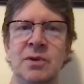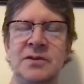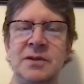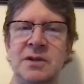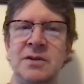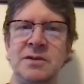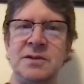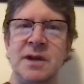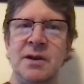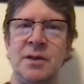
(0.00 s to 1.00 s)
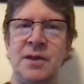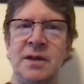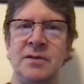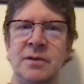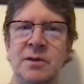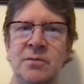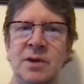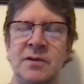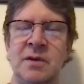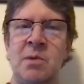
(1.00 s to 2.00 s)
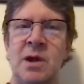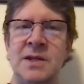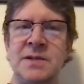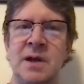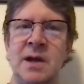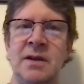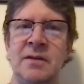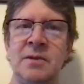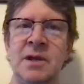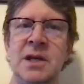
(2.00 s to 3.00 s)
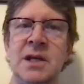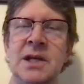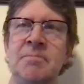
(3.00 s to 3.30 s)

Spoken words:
risk on your side of things. The risk on my side is,